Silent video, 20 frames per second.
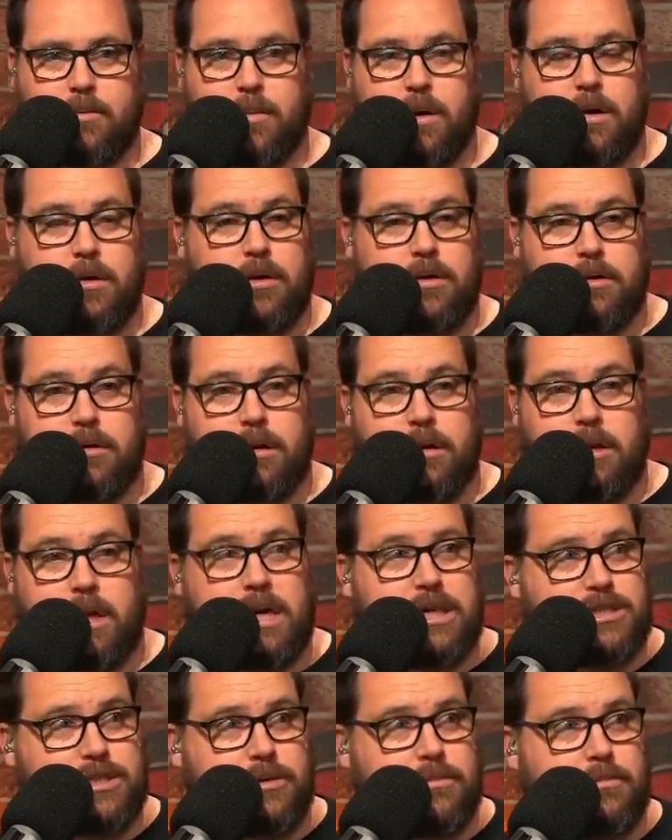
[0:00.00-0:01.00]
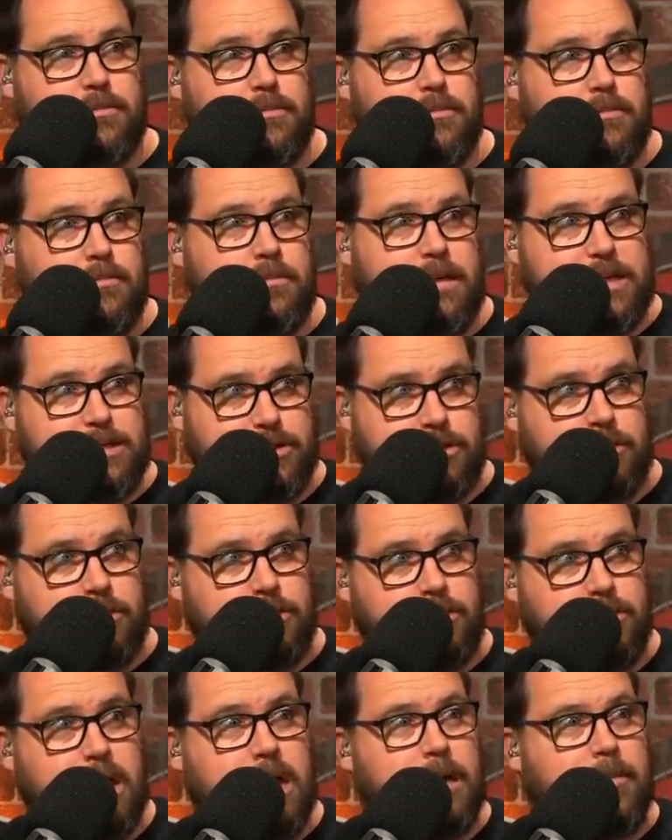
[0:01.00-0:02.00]
Well, Elijah
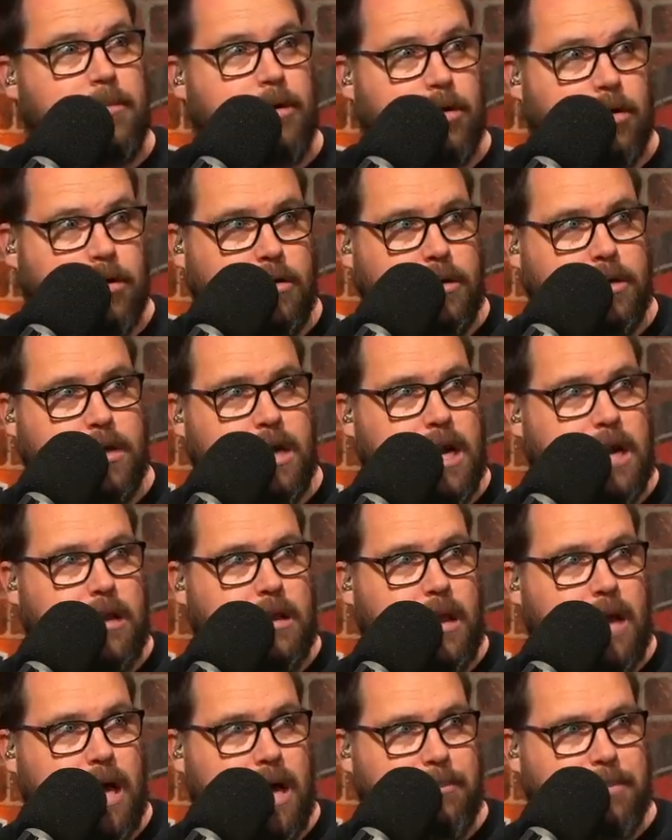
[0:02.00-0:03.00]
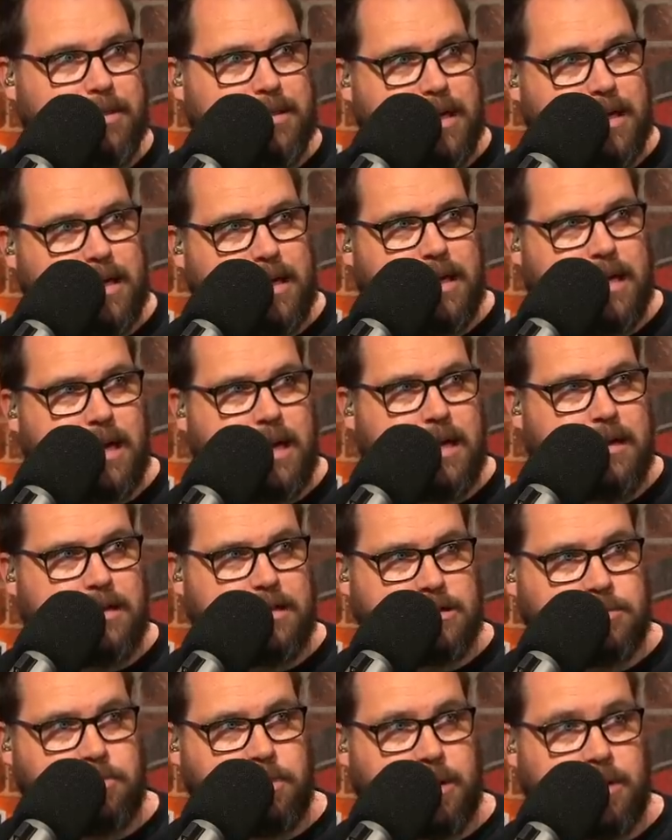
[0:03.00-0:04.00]
Mitchell, you got him early, you got a lot, but then he kind of
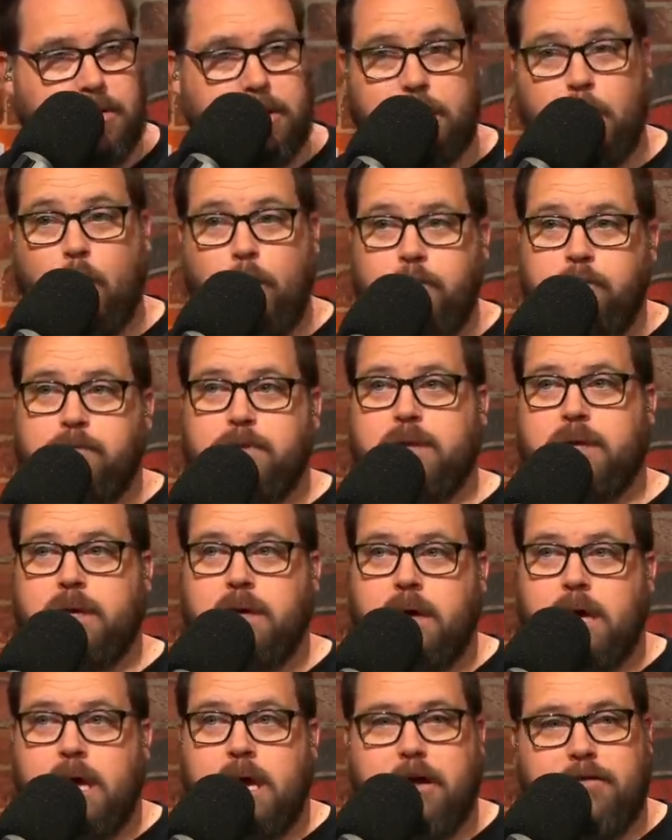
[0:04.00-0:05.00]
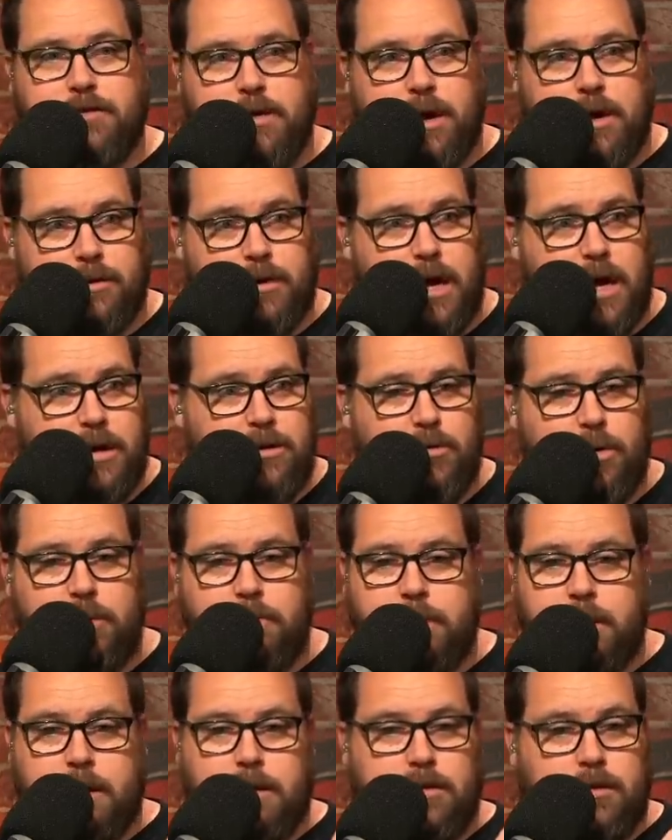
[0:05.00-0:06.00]
disappeared. And hopefully, if you held on to
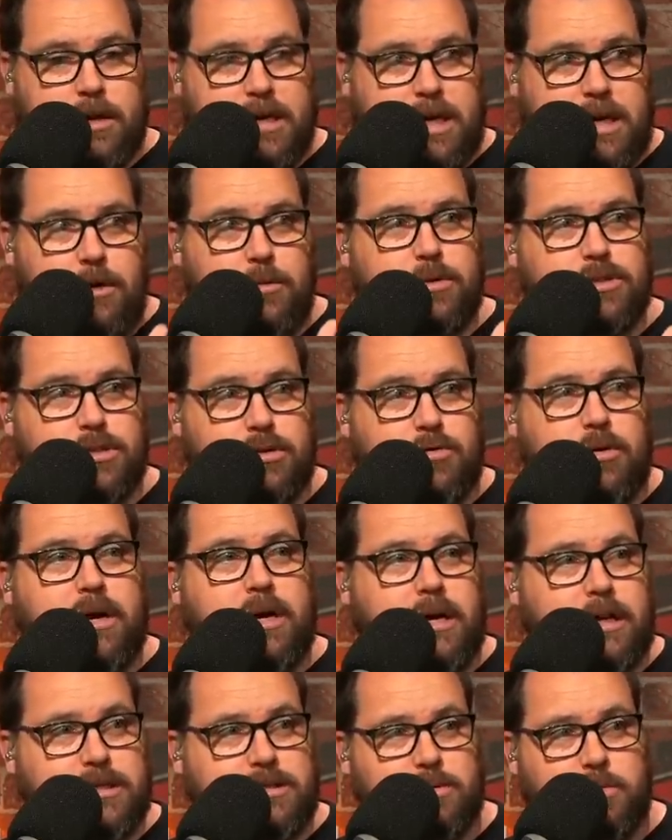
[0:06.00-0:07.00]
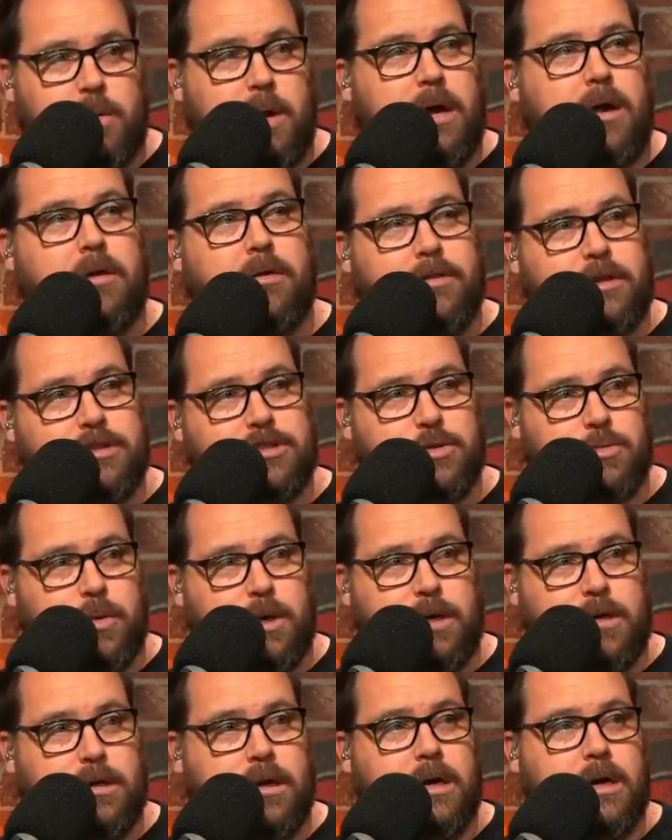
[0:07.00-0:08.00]
him, look, he was great as well this
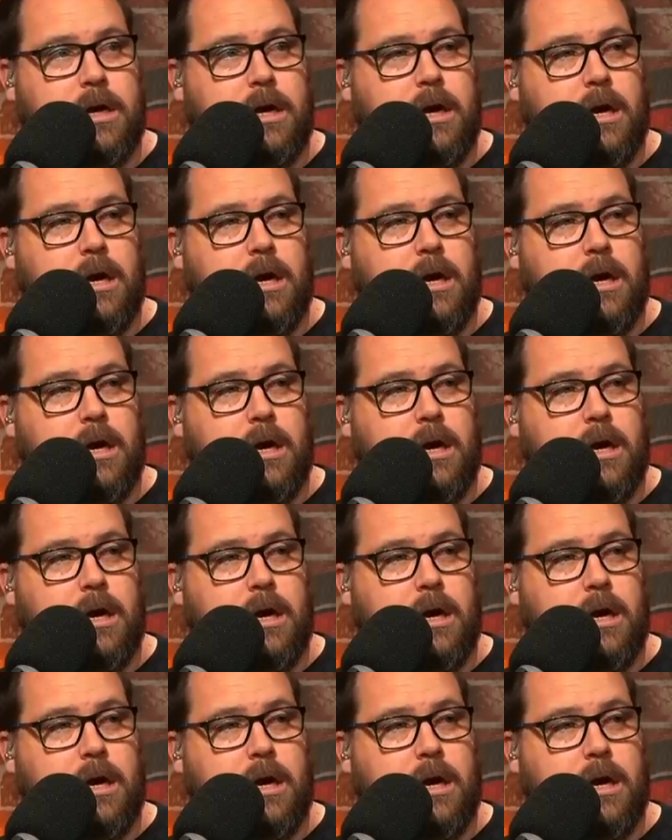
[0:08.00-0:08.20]
week.